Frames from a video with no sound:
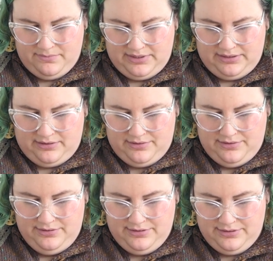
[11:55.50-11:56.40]
My
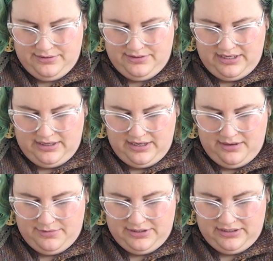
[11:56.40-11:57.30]
little thing
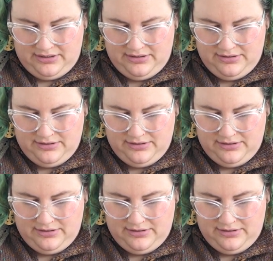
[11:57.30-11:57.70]
came undone.